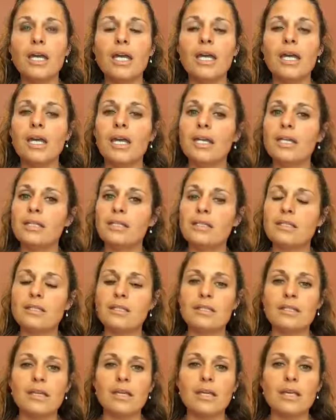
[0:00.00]

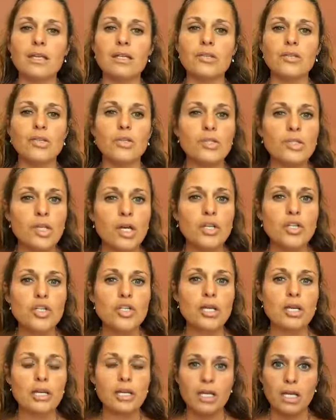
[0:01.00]
It's
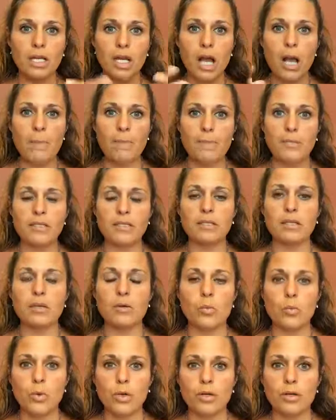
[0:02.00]
such an
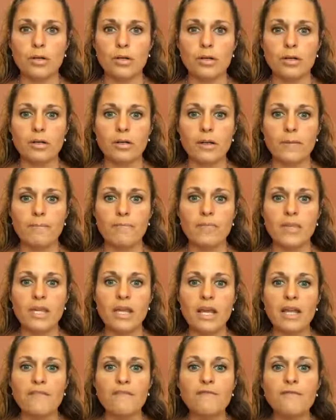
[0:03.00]
encompassing word that
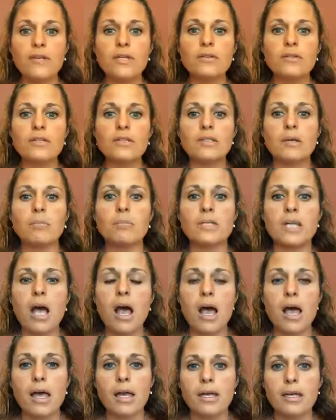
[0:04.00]
I feel
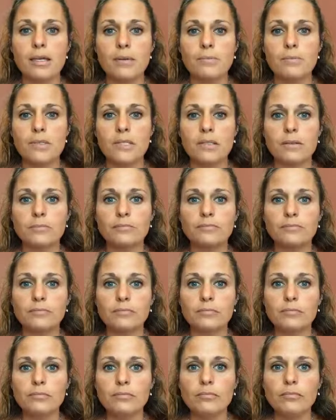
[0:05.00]
sometimes
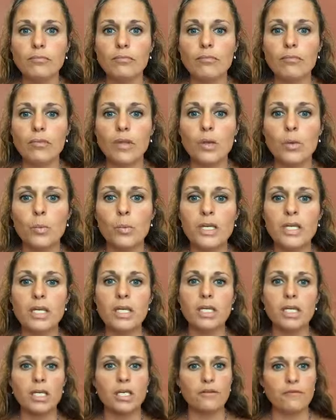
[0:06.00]
we
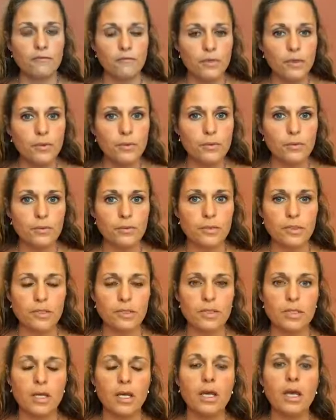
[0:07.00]
get
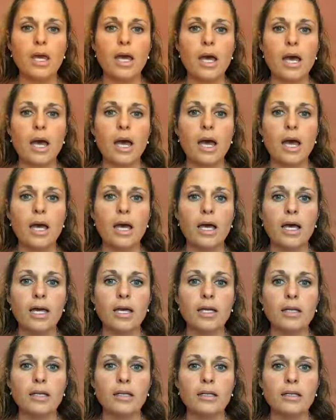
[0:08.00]
confused
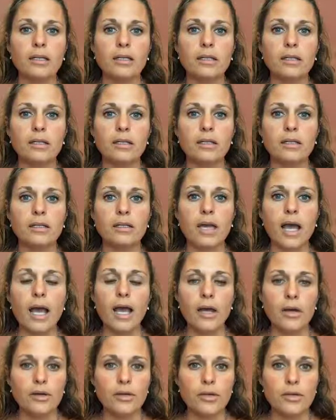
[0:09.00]
on
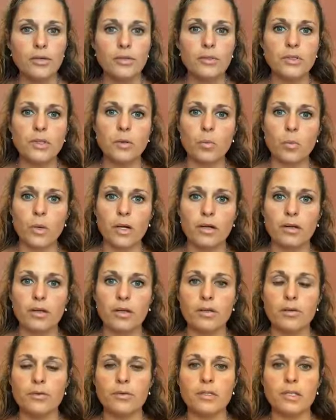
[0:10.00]
how to use it, where to
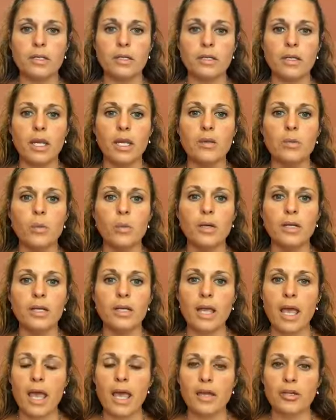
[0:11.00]
use it, and what
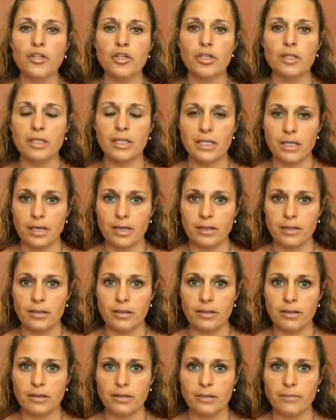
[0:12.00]
it actually
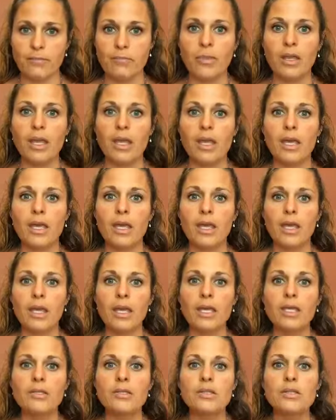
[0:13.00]
is.
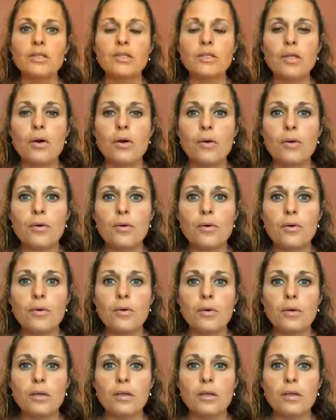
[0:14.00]
And so